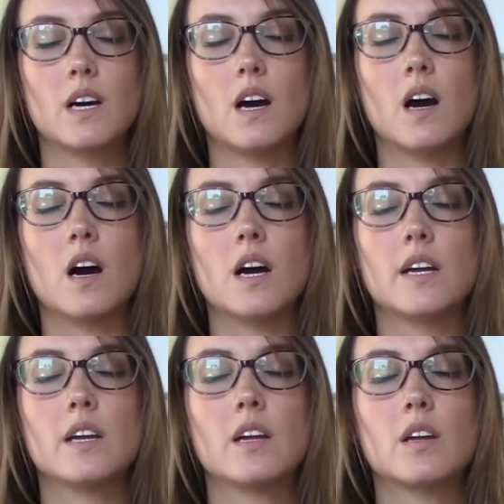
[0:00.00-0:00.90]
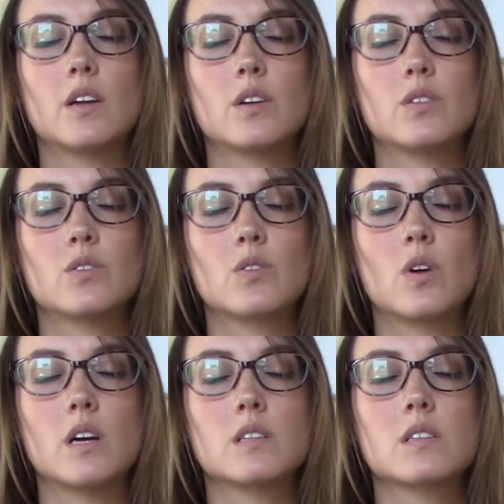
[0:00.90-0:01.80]
I
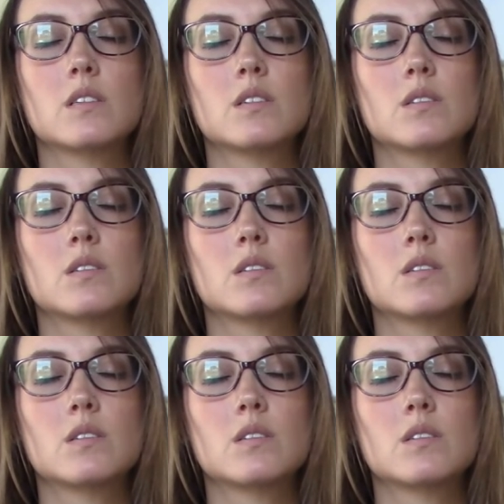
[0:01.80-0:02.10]
trust.